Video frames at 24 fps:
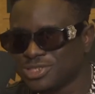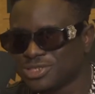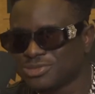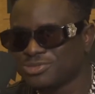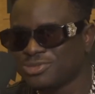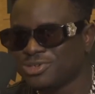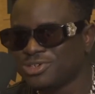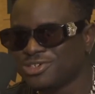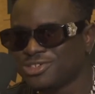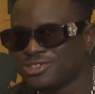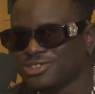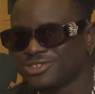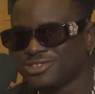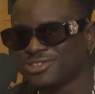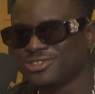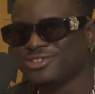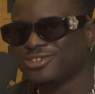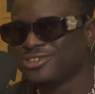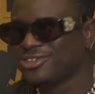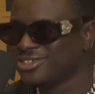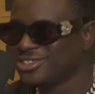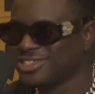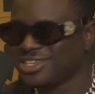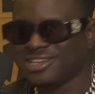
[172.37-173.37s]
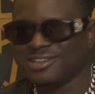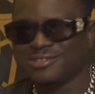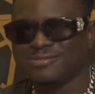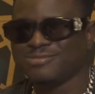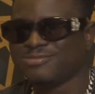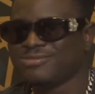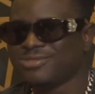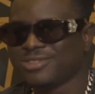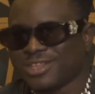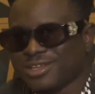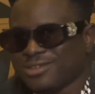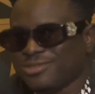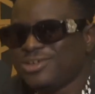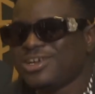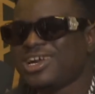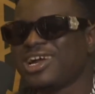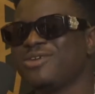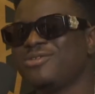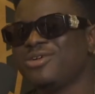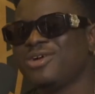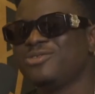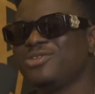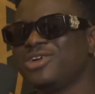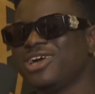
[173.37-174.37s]
songs. Look
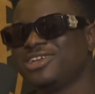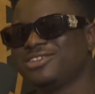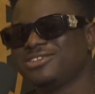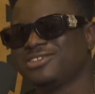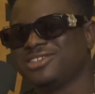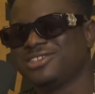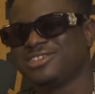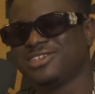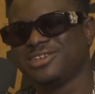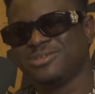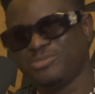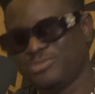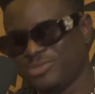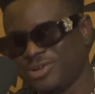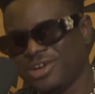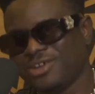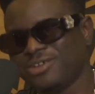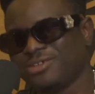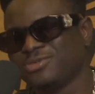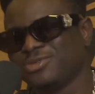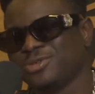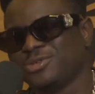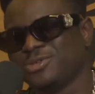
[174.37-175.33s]
at where we are today. I'm proud of you.